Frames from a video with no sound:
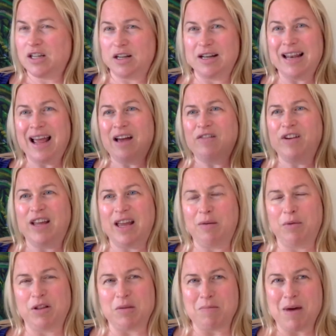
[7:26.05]
navigate
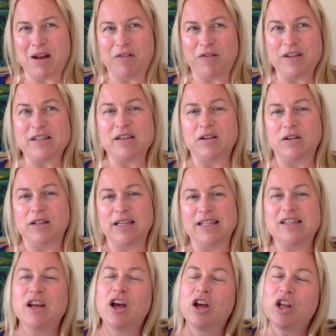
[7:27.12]
what the metaphysical is,